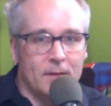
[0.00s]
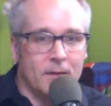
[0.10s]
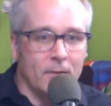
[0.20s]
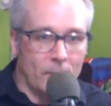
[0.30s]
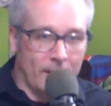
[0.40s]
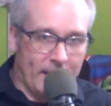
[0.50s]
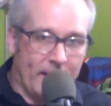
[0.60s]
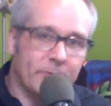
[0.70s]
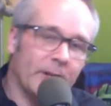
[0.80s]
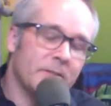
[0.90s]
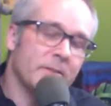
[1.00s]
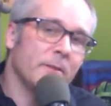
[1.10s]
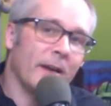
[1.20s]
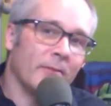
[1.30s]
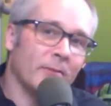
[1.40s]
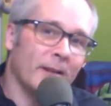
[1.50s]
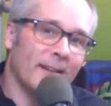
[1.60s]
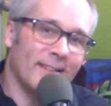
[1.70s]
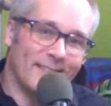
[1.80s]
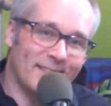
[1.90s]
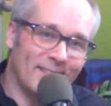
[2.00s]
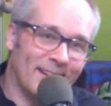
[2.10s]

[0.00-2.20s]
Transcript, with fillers: right after A2 CAF, right? So like,